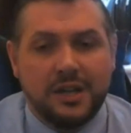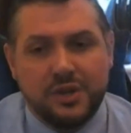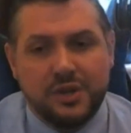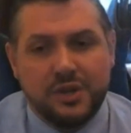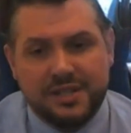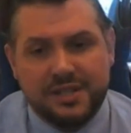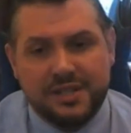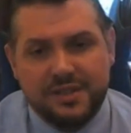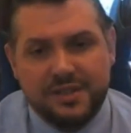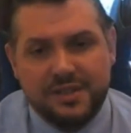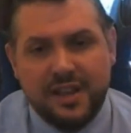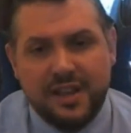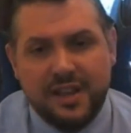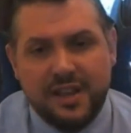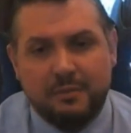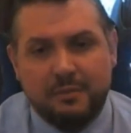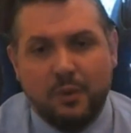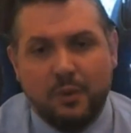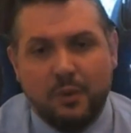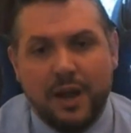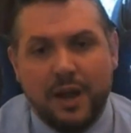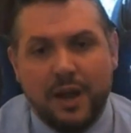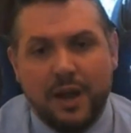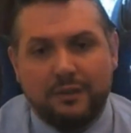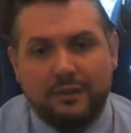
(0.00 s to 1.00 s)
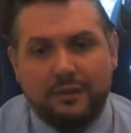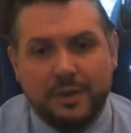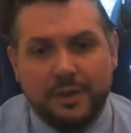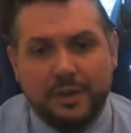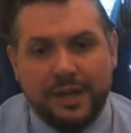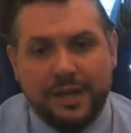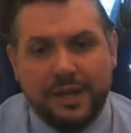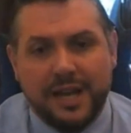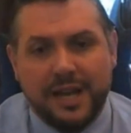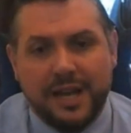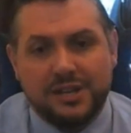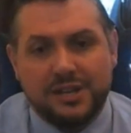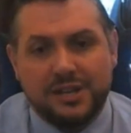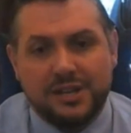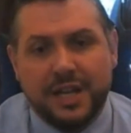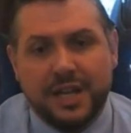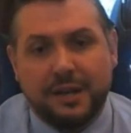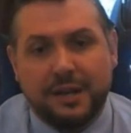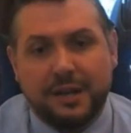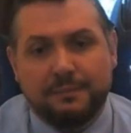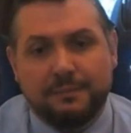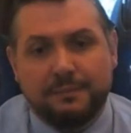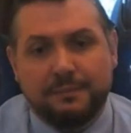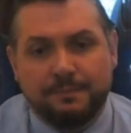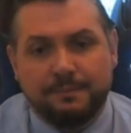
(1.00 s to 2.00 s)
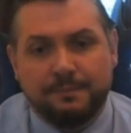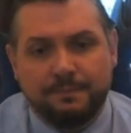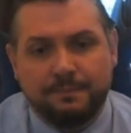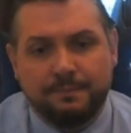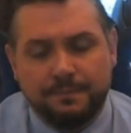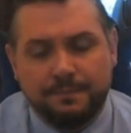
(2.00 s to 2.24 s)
and try to steer them away from engaging in it.